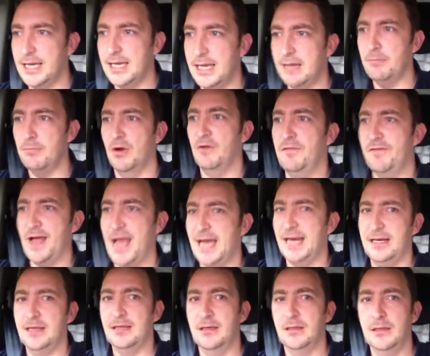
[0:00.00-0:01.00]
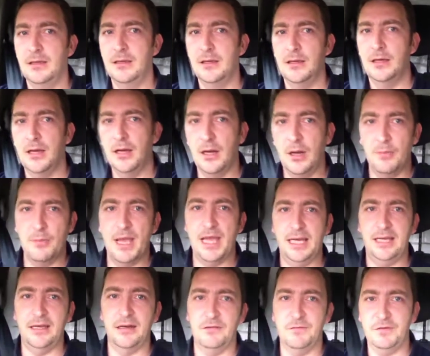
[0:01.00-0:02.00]
in my van and I'm
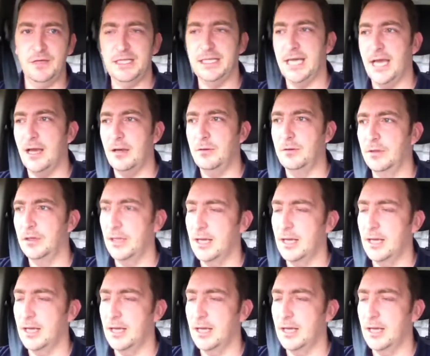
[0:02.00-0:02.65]
making a video.